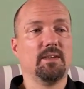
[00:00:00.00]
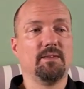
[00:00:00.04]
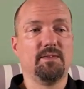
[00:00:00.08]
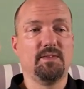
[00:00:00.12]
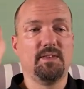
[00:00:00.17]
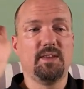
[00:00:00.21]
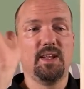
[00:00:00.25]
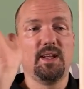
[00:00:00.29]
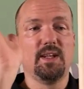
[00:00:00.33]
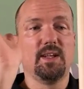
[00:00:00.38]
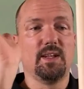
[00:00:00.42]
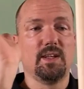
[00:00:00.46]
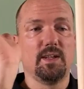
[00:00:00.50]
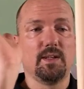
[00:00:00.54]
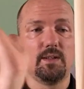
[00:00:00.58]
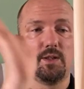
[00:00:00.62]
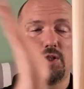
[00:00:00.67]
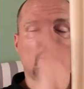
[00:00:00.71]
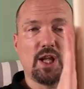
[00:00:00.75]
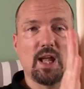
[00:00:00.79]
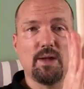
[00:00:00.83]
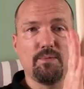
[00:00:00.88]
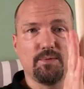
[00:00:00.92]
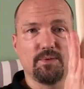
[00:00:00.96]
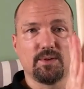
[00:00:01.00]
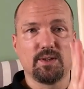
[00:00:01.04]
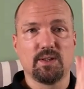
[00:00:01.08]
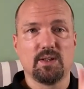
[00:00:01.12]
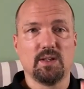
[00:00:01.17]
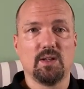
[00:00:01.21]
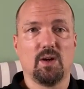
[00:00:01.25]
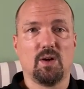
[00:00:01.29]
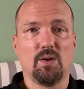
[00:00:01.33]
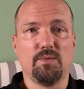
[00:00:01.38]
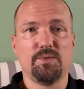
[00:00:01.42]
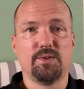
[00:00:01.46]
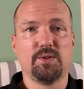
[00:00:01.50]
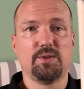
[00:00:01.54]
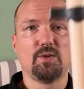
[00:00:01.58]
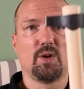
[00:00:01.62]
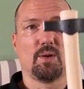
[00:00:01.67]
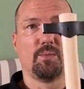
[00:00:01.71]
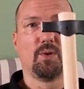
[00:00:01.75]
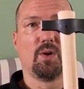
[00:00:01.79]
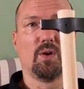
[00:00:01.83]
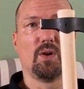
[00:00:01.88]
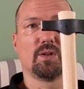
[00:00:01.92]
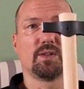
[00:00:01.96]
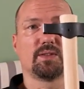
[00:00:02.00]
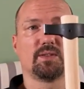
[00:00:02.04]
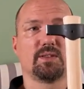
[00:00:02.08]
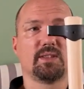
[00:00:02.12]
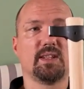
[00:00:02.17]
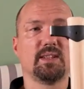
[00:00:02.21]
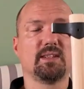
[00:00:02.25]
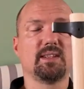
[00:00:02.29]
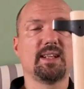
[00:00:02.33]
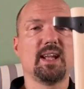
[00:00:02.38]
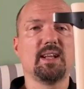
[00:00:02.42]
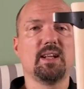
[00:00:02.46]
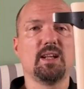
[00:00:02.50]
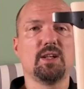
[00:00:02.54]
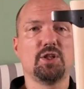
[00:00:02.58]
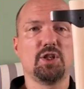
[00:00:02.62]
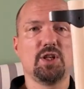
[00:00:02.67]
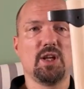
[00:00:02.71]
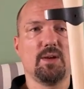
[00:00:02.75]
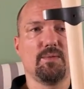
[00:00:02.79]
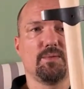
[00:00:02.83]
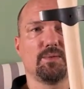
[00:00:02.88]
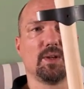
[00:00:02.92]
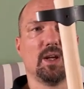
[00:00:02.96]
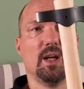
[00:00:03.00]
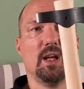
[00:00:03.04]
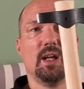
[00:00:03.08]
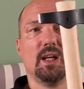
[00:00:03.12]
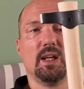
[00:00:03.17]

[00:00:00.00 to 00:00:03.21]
the shaft of the tomahawk standard shaft